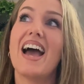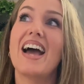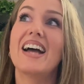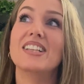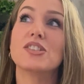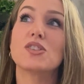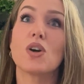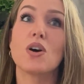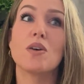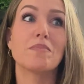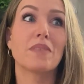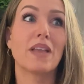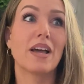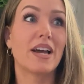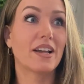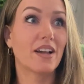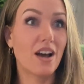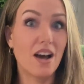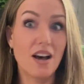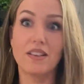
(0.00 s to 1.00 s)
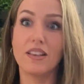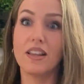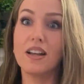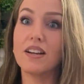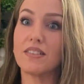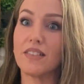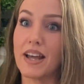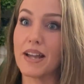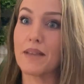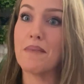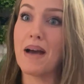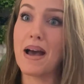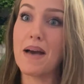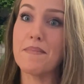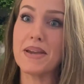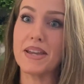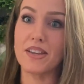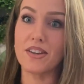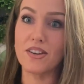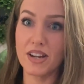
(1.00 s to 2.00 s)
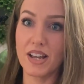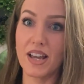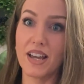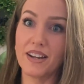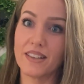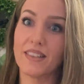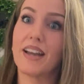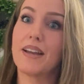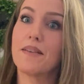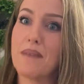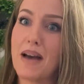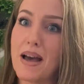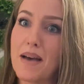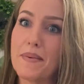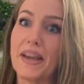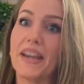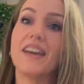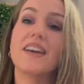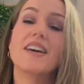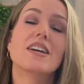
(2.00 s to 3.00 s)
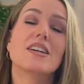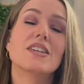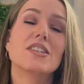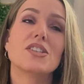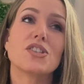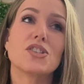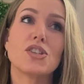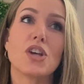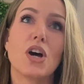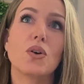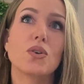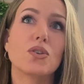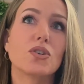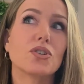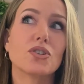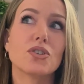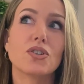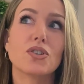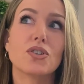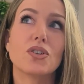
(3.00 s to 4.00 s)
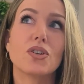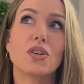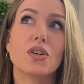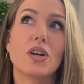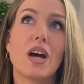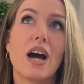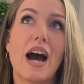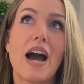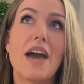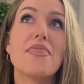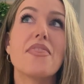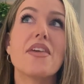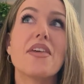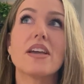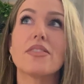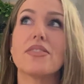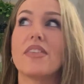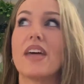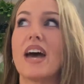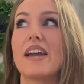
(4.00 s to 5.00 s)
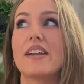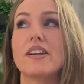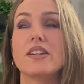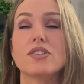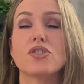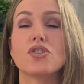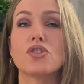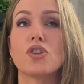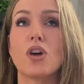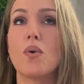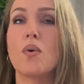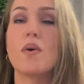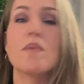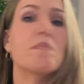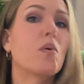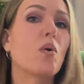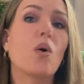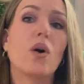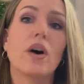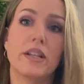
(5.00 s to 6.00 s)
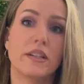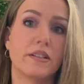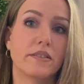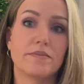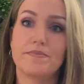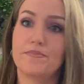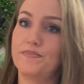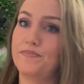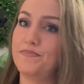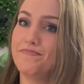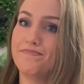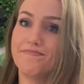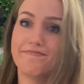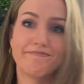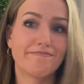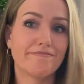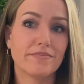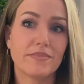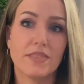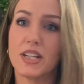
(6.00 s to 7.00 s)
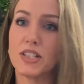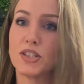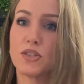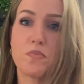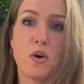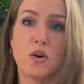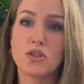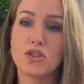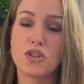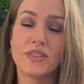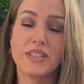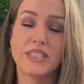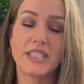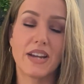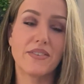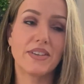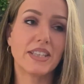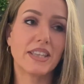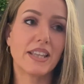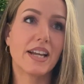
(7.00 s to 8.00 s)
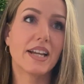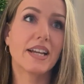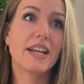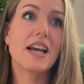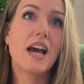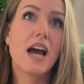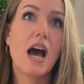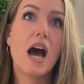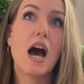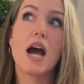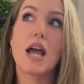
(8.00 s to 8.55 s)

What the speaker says: And so I'm like, oh, look, like mommy, you're getting like mommy. So I think that is so important. Exposure is everything.